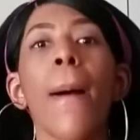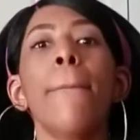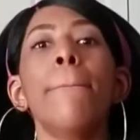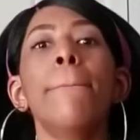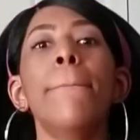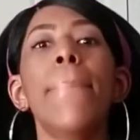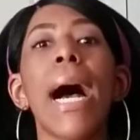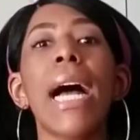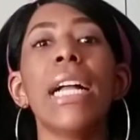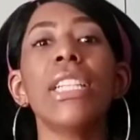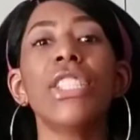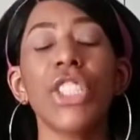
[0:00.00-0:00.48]

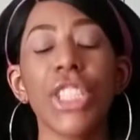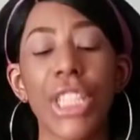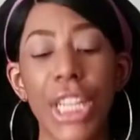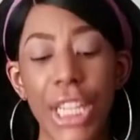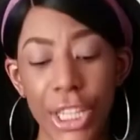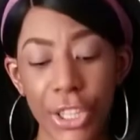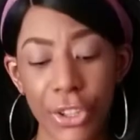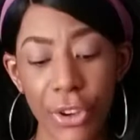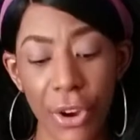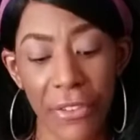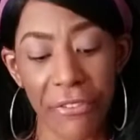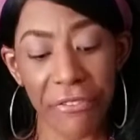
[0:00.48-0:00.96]

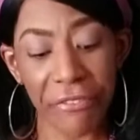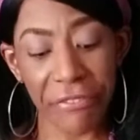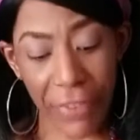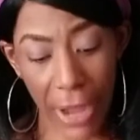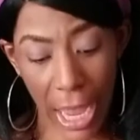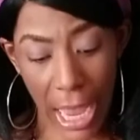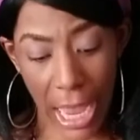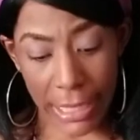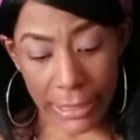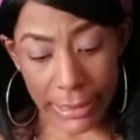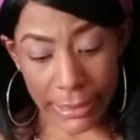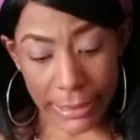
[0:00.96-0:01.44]
budgeting your
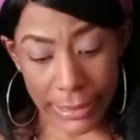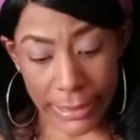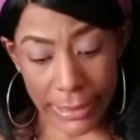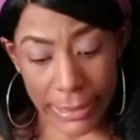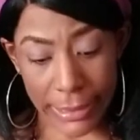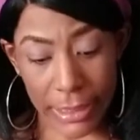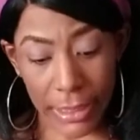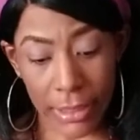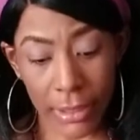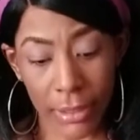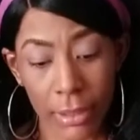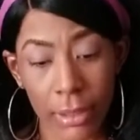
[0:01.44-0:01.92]

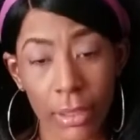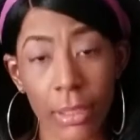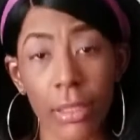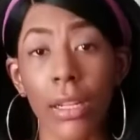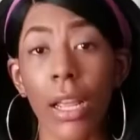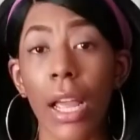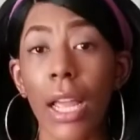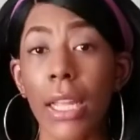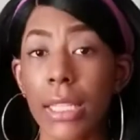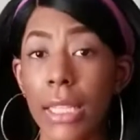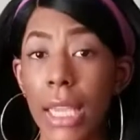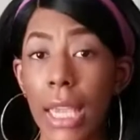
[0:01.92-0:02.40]
funds.
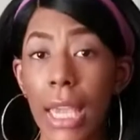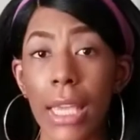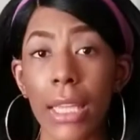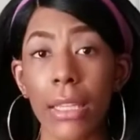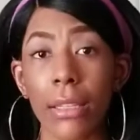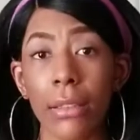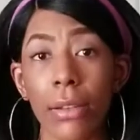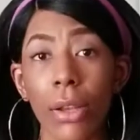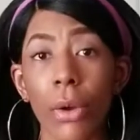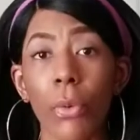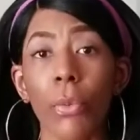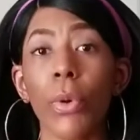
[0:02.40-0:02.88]
Again,
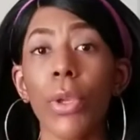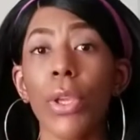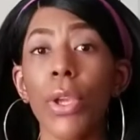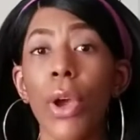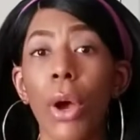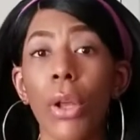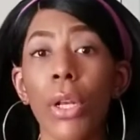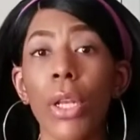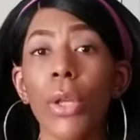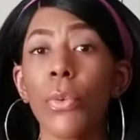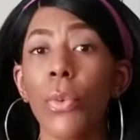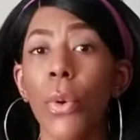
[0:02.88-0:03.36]
we
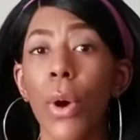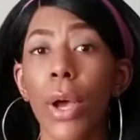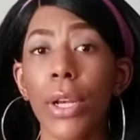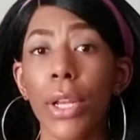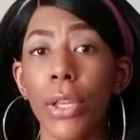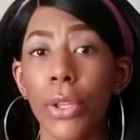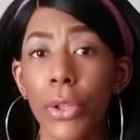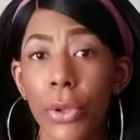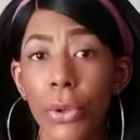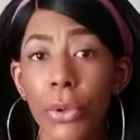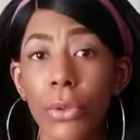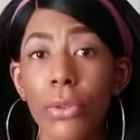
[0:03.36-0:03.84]
only want
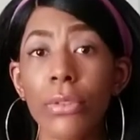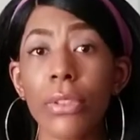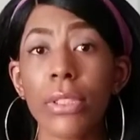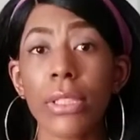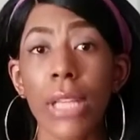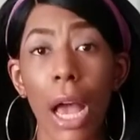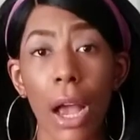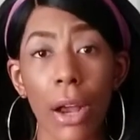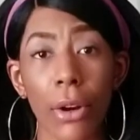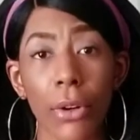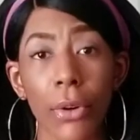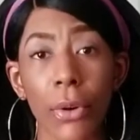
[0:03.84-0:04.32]
to use
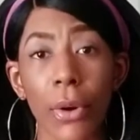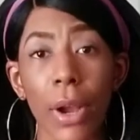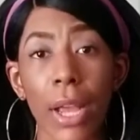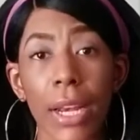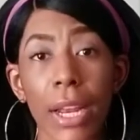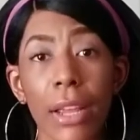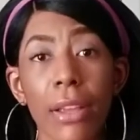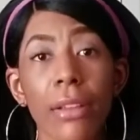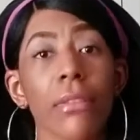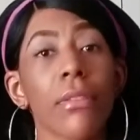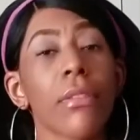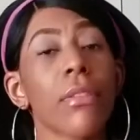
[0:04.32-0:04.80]
our
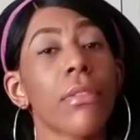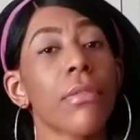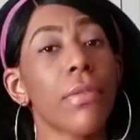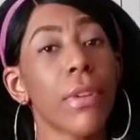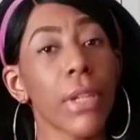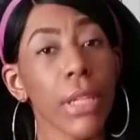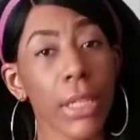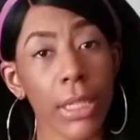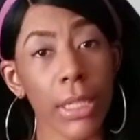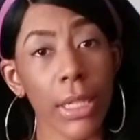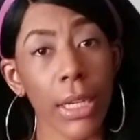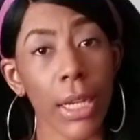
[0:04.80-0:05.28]
credit for
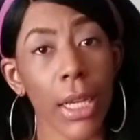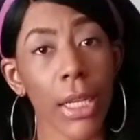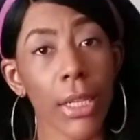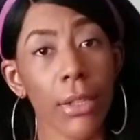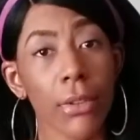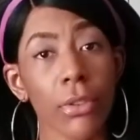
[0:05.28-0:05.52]
good.